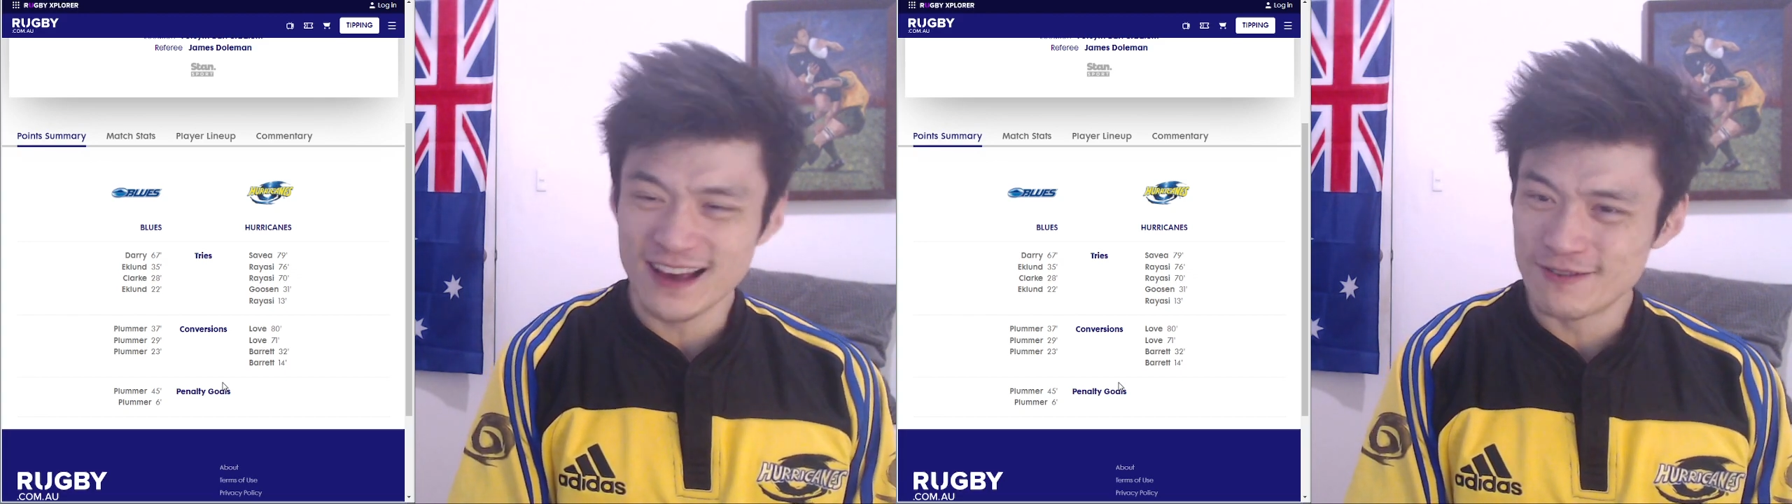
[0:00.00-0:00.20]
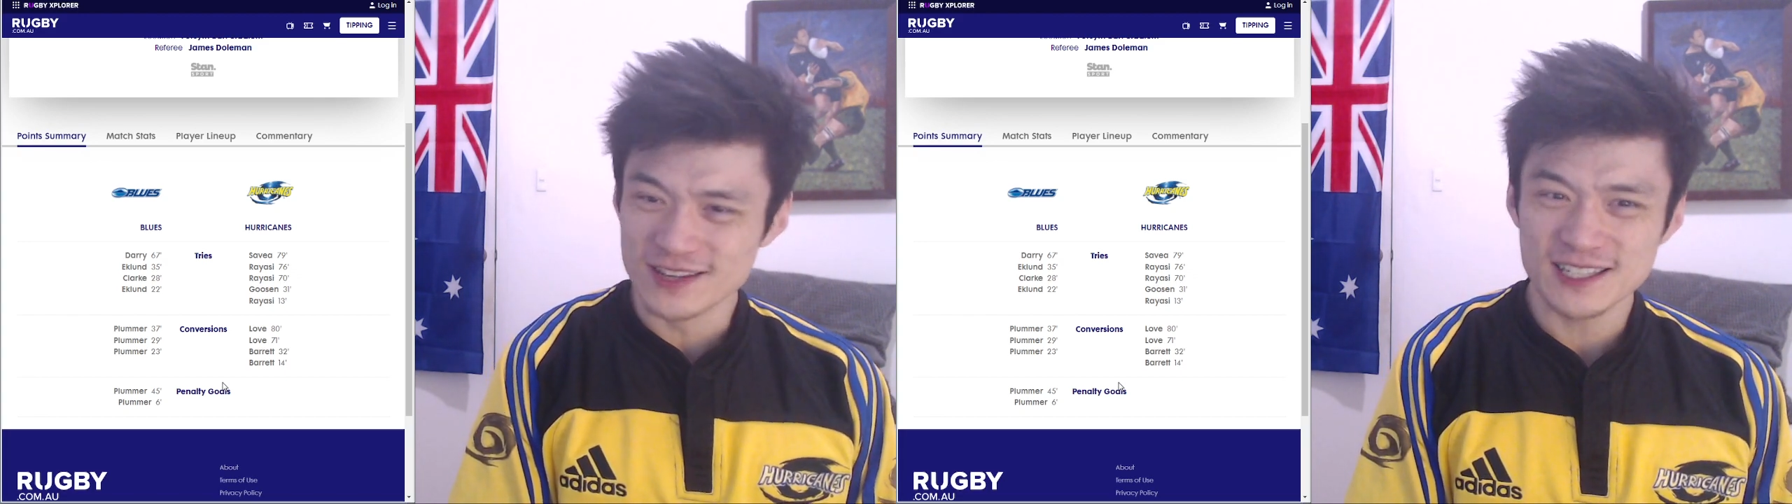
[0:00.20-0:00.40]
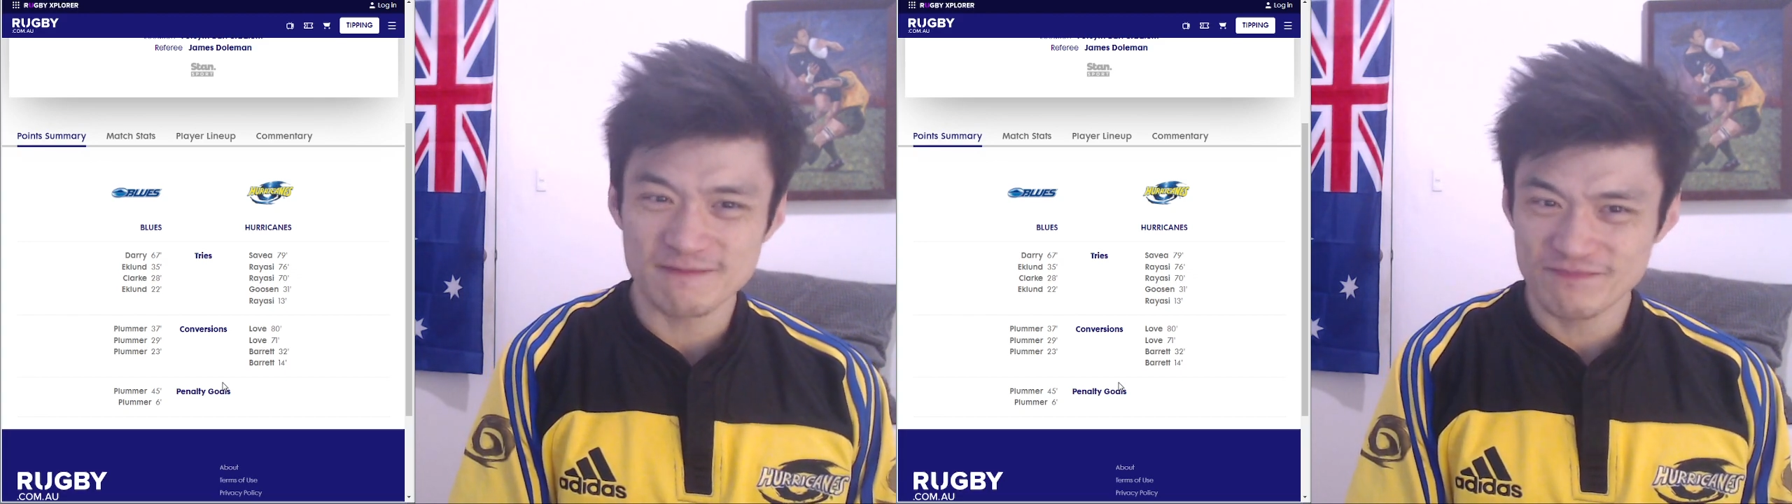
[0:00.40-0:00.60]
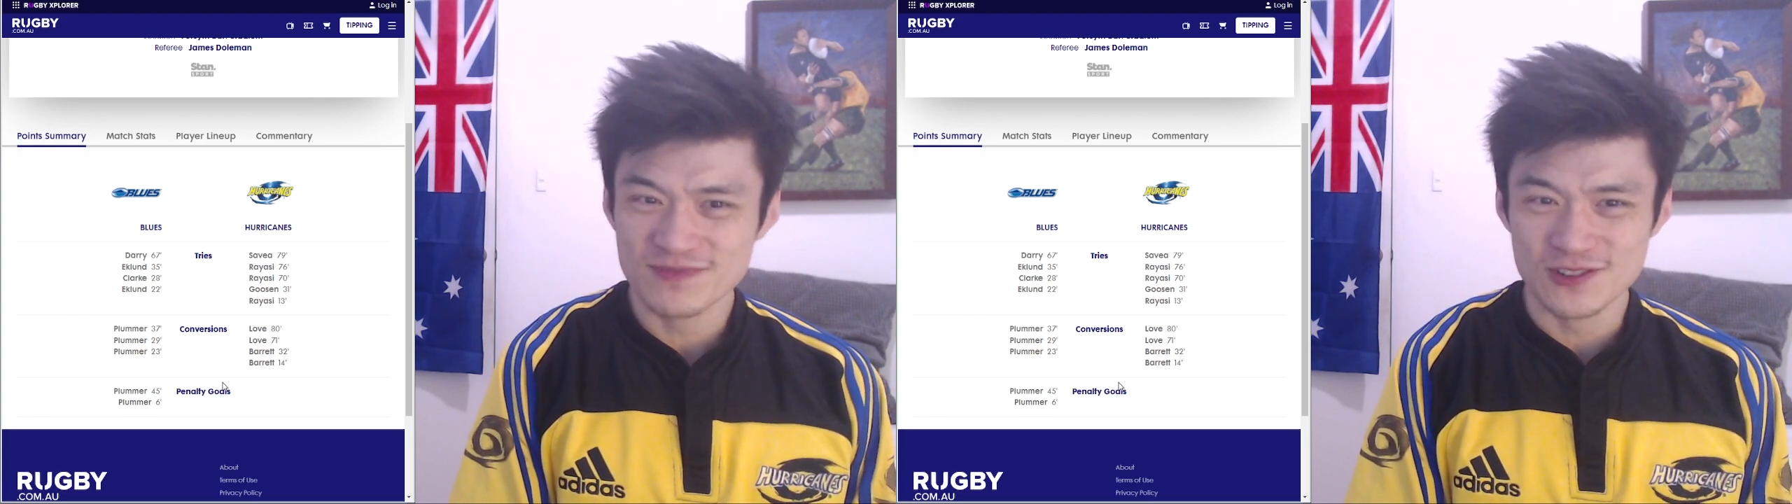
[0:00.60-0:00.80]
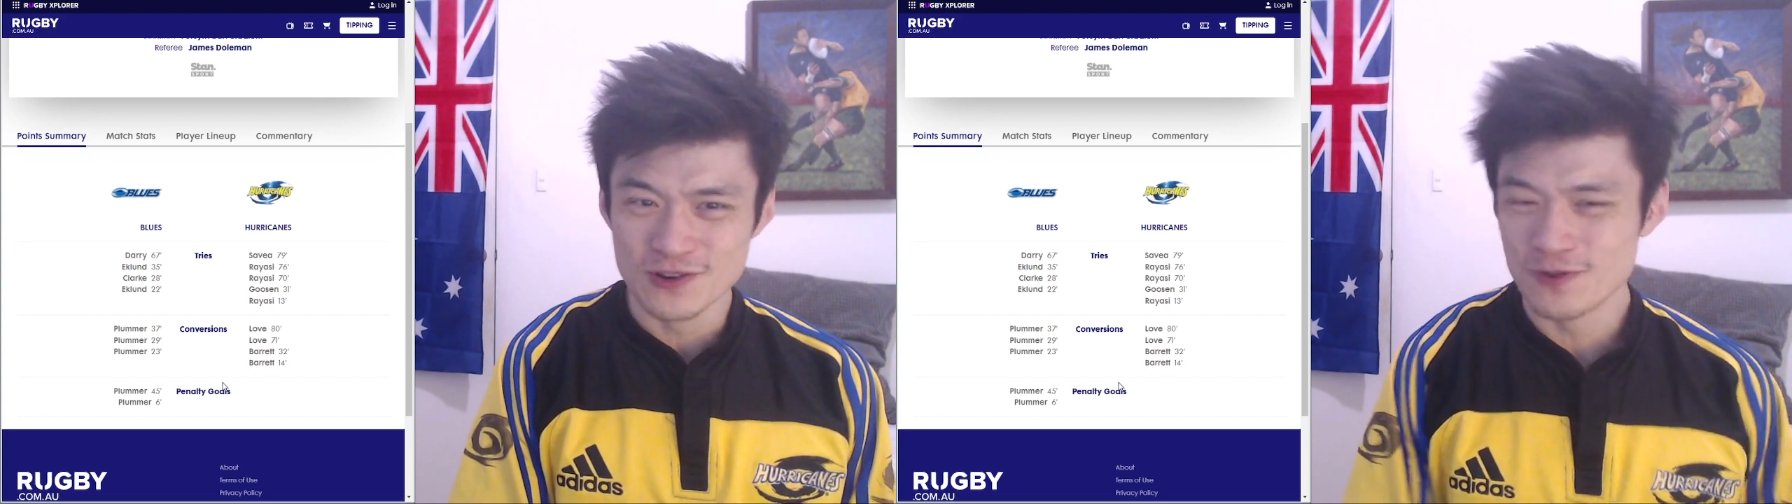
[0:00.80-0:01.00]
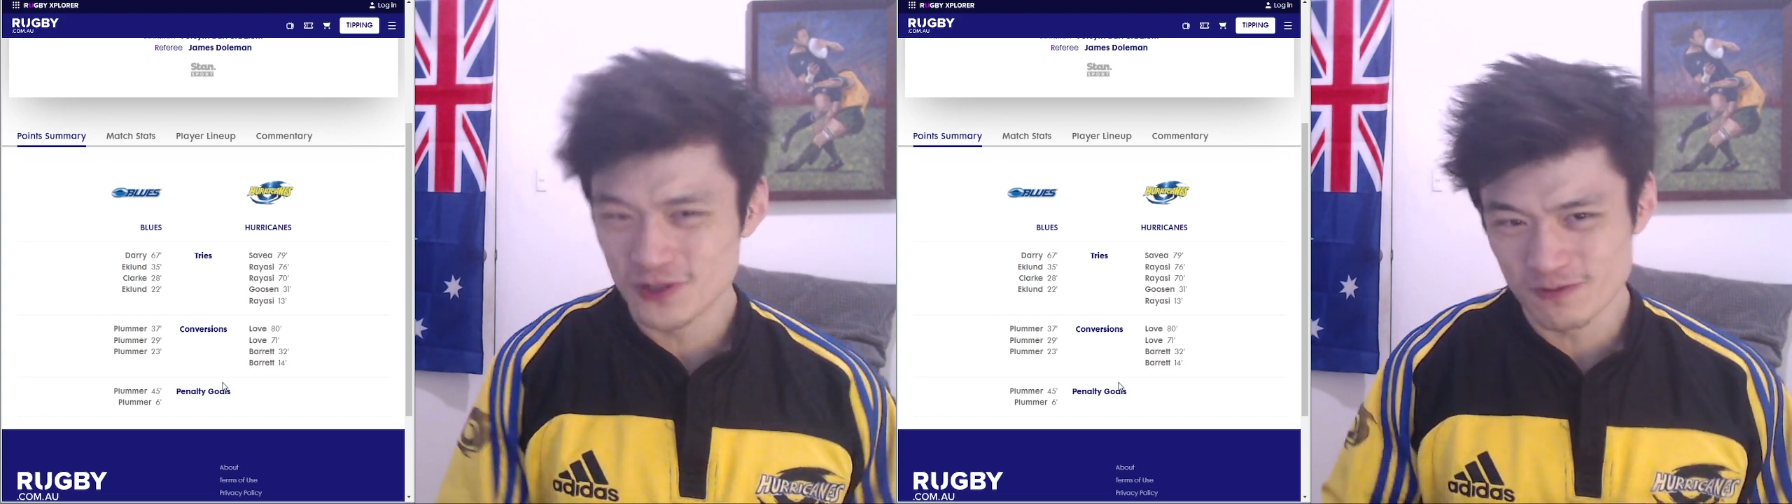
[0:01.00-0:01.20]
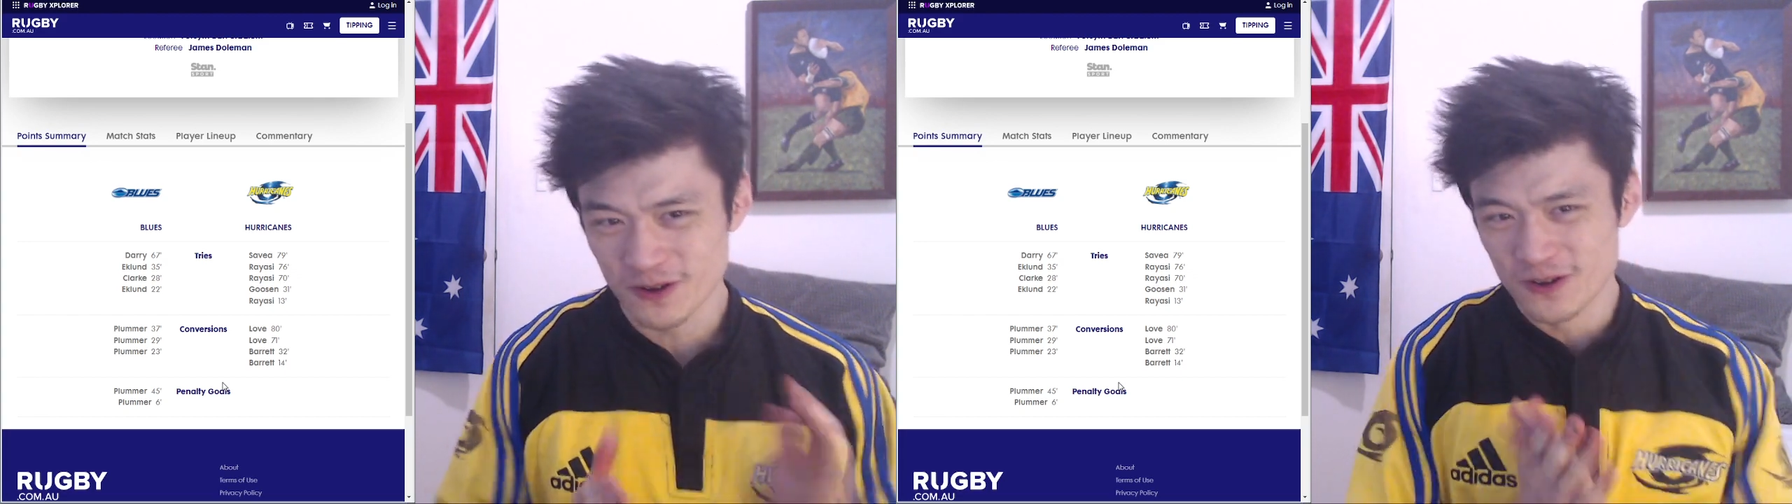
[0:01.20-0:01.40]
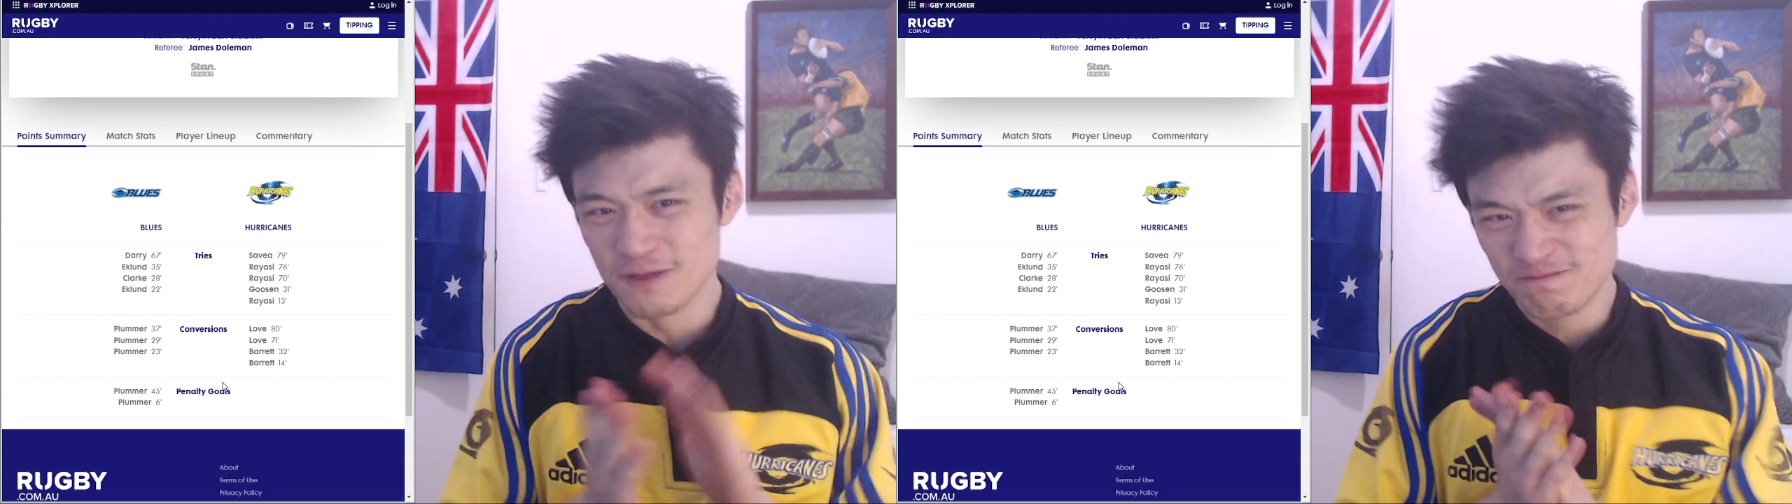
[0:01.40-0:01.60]
That was super
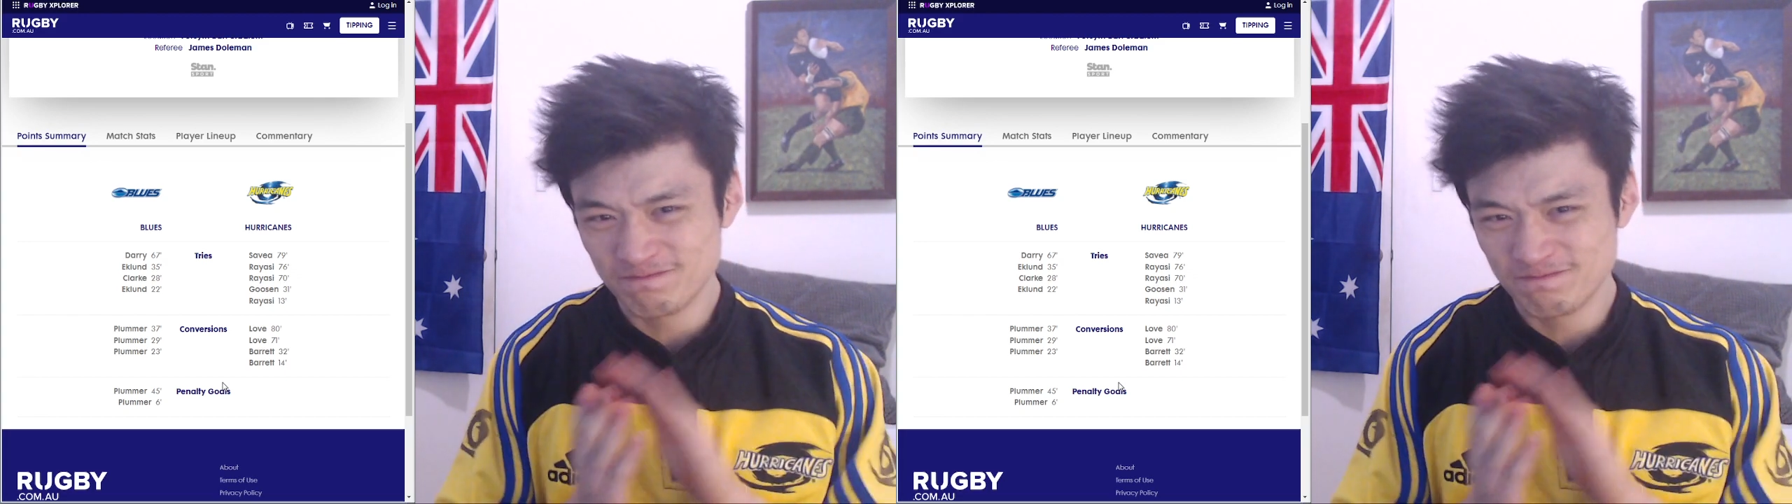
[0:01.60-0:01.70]
good.